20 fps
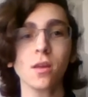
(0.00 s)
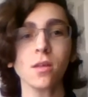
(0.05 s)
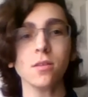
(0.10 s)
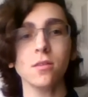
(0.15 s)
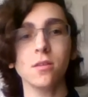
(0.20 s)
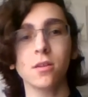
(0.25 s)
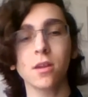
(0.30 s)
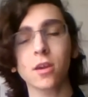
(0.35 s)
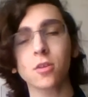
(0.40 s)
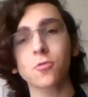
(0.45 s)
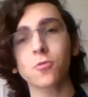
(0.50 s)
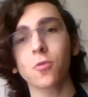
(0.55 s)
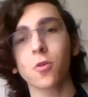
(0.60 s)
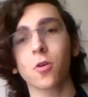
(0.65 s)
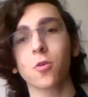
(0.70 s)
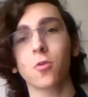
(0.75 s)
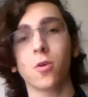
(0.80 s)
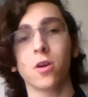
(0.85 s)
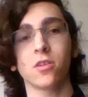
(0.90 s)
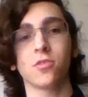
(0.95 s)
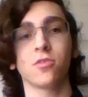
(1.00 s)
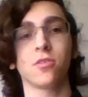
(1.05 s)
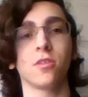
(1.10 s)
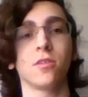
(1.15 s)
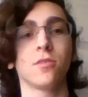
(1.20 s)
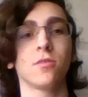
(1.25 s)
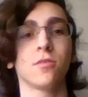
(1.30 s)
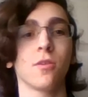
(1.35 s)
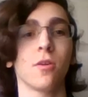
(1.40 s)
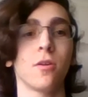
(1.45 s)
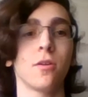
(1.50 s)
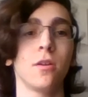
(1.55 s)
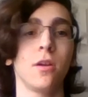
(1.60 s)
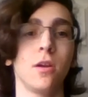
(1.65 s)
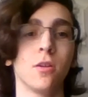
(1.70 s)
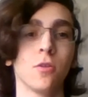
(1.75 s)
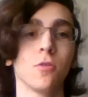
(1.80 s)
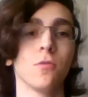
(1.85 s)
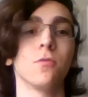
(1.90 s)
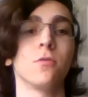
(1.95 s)
The next 4 questions are on
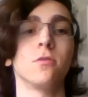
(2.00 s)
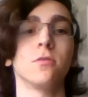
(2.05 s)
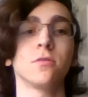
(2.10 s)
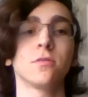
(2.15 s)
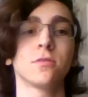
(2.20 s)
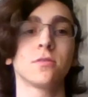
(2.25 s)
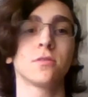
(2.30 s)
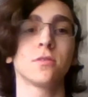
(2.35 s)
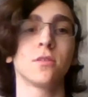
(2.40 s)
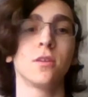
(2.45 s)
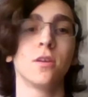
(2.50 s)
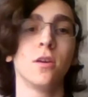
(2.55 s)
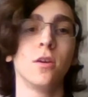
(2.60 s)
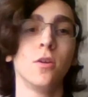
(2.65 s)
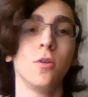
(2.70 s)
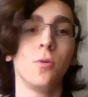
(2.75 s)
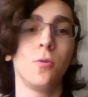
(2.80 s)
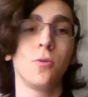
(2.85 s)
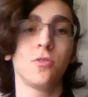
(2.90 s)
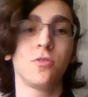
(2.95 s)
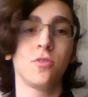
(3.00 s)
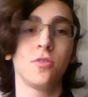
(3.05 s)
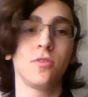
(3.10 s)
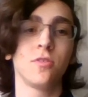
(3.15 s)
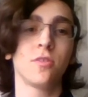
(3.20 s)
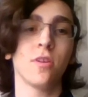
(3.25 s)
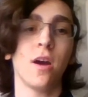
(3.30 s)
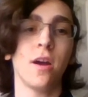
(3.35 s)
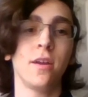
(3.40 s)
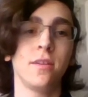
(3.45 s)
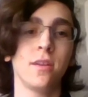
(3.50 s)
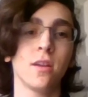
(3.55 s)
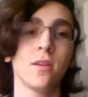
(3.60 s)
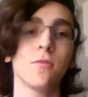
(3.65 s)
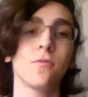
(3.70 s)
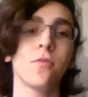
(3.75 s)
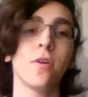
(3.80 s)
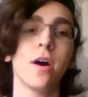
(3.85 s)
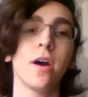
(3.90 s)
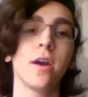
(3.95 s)
intervals, which is
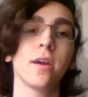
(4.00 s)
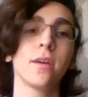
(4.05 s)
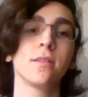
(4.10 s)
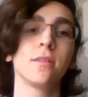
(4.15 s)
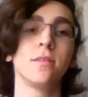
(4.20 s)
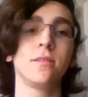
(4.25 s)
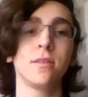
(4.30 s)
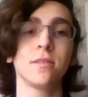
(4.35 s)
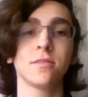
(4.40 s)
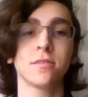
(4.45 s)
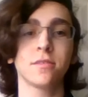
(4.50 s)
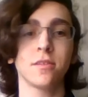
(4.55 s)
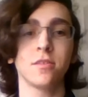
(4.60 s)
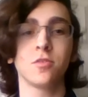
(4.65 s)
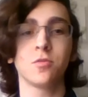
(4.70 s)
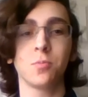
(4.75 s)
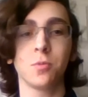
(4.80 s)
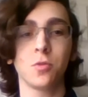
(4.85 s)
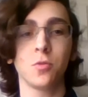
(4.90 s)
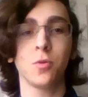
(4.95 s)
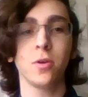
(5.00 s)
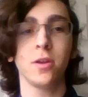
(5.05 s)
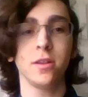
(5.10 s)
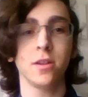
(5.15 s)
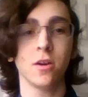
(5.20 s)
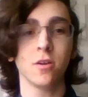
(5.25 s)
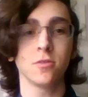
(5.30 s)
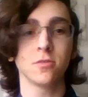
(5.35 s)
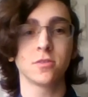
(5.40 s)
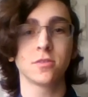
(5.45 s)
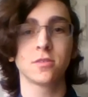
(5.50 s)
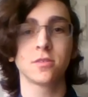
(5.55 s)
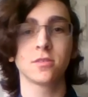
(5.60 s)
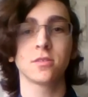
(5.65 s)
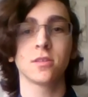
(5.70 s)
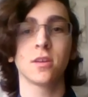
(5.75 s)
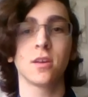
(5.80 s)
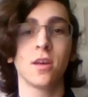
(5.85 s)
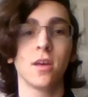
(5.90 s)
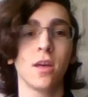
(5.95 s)
identifying the distance between
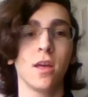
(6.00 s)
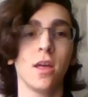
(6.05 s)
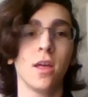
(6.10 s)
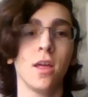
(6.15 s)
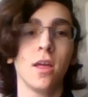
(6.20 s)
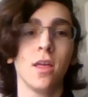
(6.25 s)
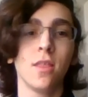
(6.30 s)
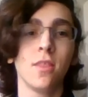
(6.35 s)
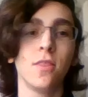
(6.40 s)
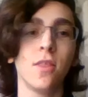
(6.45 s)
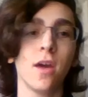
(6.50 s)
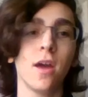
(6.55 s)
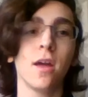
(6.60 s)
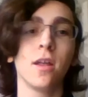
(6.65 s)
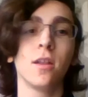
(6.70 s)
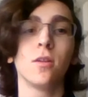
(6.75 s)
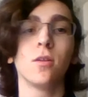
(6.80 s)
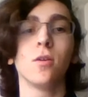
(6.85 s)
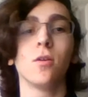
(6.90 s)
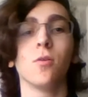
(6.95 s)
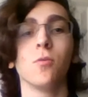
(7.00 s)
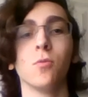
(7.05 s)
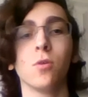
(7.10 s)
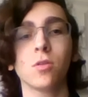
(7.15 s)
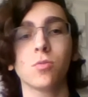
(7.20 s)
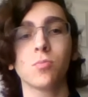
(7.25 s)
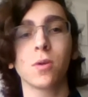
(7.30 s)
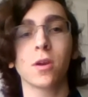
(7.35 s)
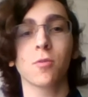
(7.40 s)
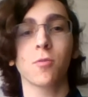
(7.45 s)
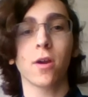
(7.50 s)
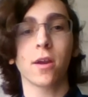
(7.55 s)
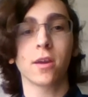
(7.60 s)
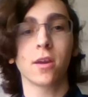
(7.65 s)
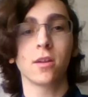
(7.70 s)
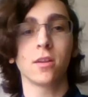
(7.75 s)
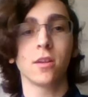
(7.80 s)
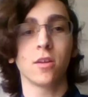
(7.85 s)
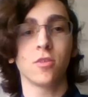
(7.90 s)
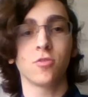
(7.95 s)
notes. Then rhythmic
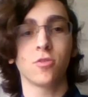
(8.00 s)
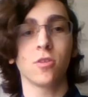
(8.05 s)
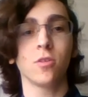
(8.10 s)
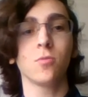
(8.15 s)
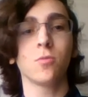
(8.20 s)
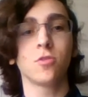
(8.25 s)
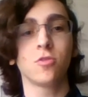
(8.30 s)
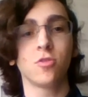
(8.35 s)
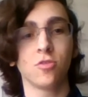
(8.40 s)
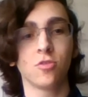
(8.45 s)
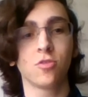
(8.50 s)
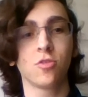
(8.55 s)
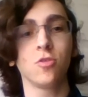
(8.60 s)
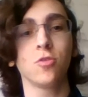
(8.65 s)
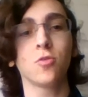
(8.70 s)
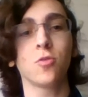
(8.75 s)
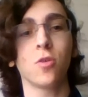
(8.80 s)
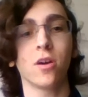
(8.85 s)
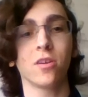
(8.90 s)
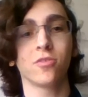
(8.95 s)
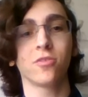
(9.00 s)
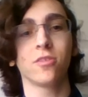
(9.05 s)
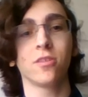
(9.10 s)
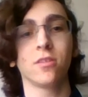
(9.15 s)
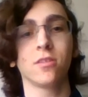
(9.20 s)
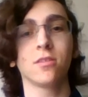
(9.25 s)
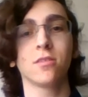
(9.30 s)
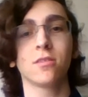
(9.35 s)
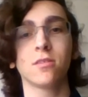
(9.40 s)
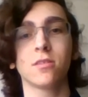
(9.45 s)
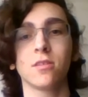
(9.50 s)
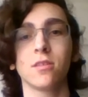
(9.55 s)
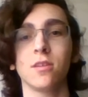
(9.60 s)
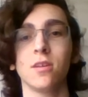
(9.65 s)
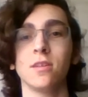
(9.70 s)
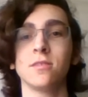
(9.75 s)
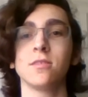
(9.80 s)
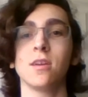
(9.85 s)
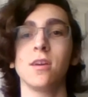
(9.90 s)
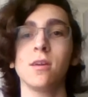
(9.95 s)
recognition, which is 2 questions,
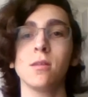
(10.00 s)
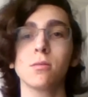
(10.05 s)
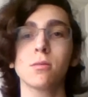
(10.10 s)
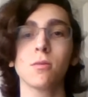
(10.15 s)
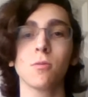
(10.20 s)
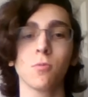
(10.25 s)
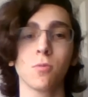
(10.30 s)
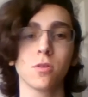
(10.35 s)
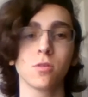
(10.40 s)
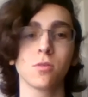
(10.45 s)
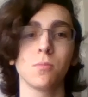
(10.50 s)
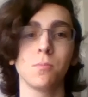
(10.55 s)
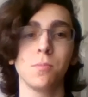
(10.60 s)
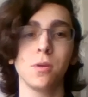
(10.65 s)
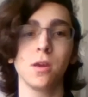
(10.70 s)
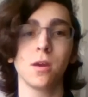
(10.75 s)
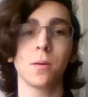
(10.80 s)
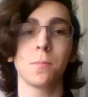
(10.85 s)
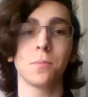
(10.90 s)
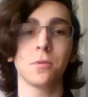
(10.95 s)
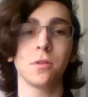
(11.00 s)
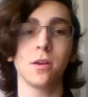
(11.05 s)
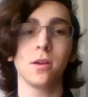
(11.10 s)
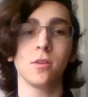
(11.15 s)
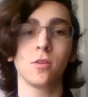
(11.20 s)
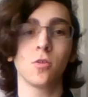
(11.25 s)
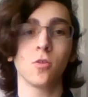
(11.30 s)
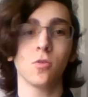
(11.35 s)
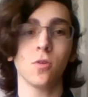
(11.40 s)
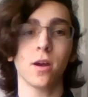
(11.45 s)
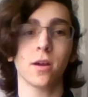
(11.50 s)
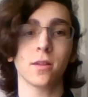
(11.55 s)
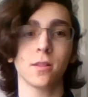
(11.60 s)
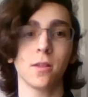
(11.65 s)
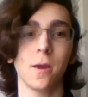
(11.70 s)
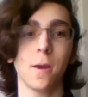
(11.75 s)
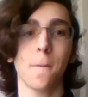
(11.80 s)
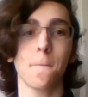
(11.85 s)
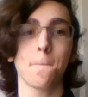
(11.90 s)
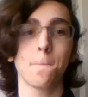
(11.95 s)
is the rhythm being played
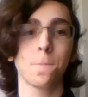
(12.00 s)
correctly?